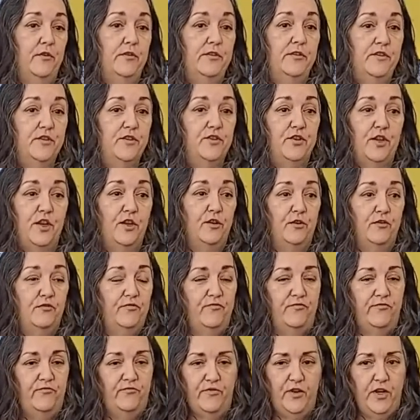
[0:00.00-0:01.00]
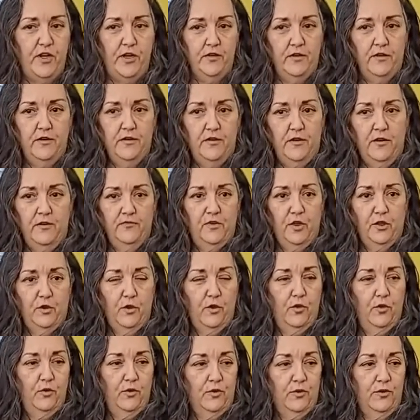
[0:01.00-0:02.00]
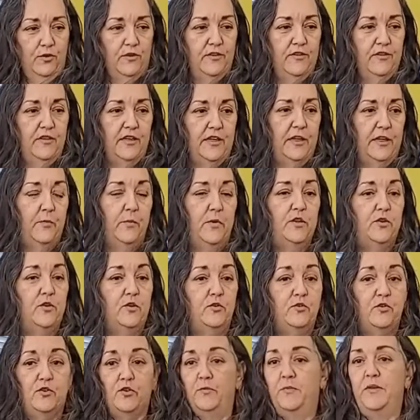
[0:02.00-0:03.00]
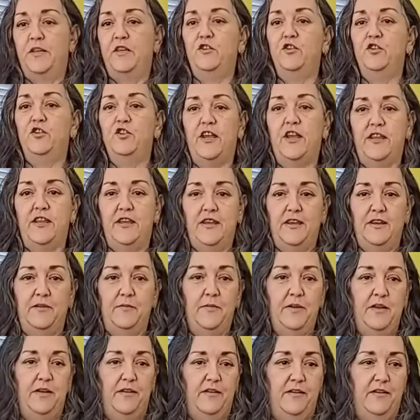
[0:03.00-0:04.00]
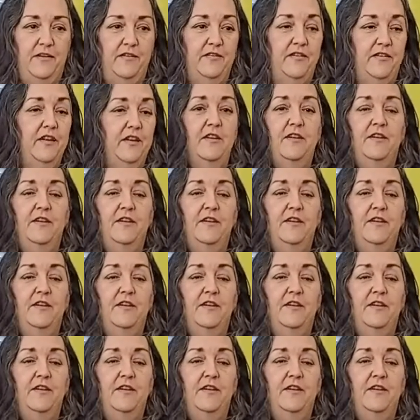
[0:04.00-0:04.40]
instead of fear of the Lord, like we just should be shaking because,